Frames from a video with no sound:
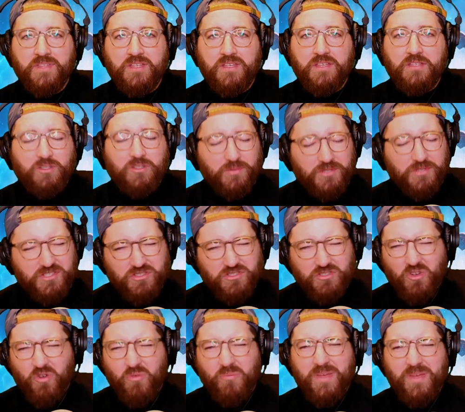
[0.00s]
There were
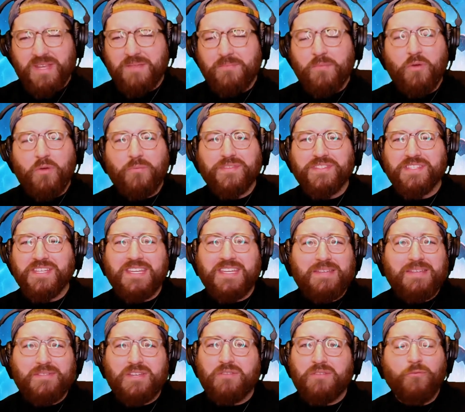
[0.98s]
so many moments, and
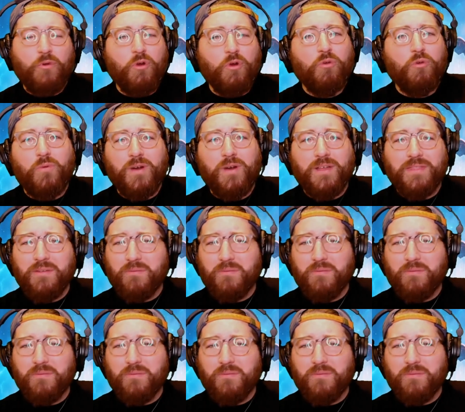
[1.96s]
even in Rogue One,